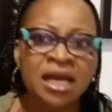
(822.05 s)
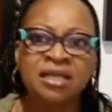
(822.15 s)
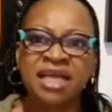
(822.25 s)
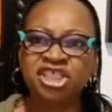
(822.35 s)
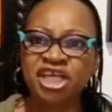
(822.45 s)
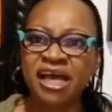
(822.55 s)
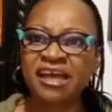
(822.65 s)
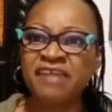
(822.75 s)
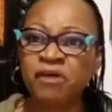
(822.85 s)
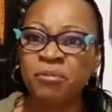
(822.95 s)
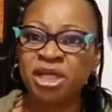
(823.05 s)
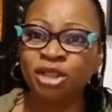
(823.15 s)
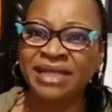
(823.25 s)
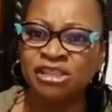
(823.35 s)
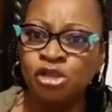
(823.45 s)
They share information
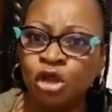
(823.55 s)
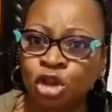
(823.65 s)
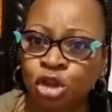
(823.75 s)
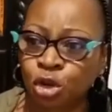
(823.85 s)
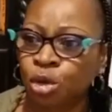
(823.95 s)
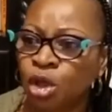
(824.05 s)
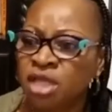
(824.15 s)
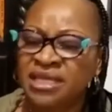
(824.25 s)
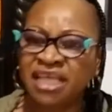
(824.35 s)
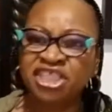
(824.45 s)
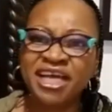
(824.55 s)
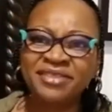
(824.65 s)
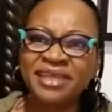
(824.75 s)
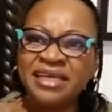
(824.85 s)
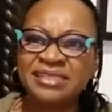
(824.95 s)
that's not true. They share
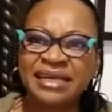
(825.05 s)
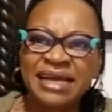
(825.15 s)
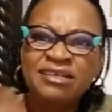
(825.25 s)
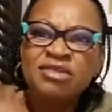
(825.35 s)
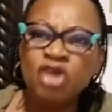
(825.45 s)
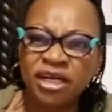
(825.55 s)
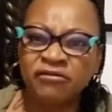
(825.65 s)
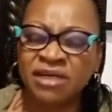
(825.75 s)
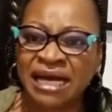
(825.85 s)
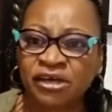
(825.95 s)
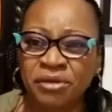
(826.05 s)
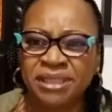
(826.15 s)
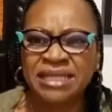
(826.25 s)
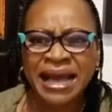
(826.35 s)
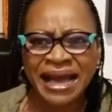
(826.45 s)
things that are not even accurate.
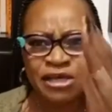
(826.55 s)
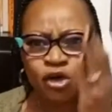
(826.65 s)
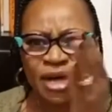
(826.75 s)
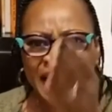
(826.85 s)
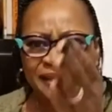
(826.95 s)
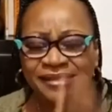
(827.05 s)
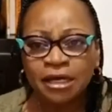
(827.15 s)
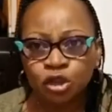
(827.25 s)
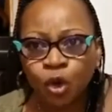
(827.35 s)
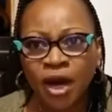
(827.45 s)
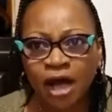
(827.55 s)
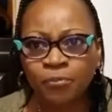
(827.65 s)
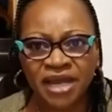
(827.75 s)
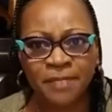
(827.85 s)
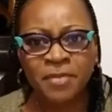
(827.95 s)
And you guys, you help
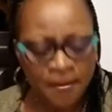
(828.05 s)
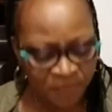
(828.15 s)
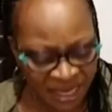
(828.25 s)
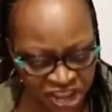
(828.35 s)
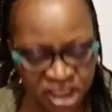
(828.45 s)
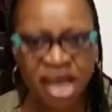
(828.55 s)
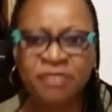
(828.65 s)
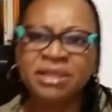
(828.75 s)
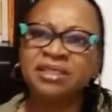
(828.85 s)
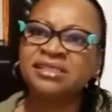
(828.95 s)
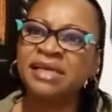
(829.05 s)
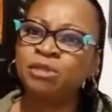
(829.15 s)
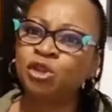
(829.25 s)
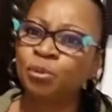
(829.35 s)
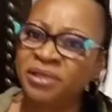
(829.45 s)
them by sharing the same
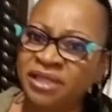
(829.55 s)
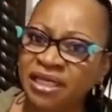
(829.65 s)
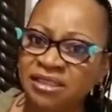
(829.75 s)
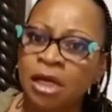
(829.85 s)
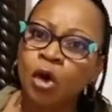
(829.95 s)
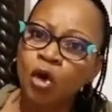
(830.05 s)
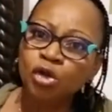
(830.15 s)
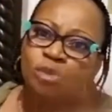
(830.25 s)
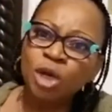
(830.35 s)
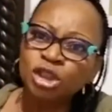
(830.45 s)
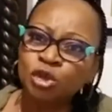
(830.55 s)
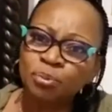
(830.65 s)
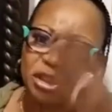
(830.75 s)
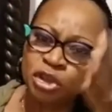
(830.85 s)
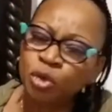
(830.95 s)
stupid things. Who's more
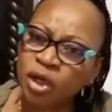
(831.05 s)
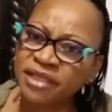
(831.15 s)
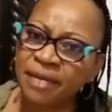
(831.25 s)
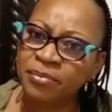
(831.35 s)
stupid, you or them?